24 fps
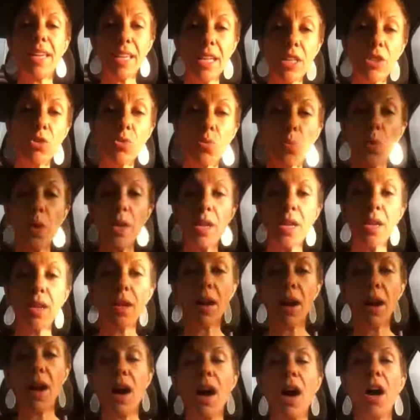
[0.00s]
Each week,
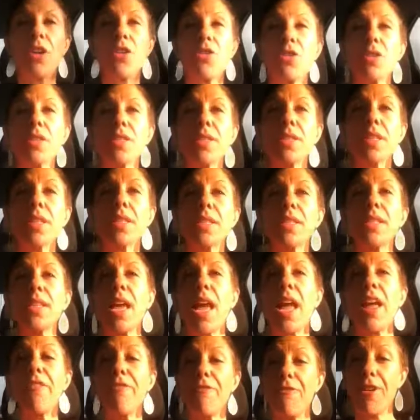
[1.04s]
one hundred
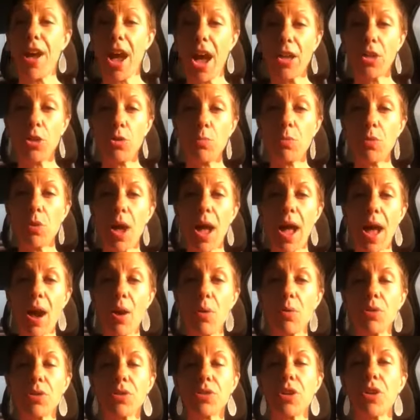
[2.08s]
sixty-eight valuable
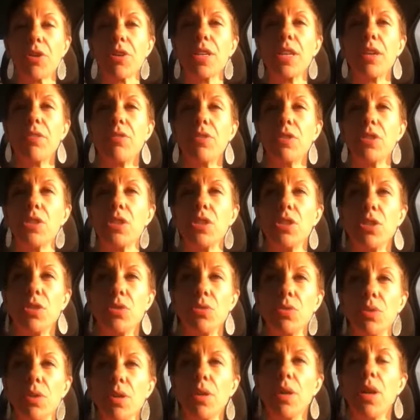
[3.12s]
hours are given to
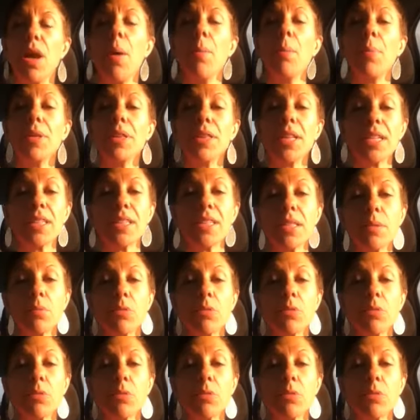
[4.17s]
you, but let's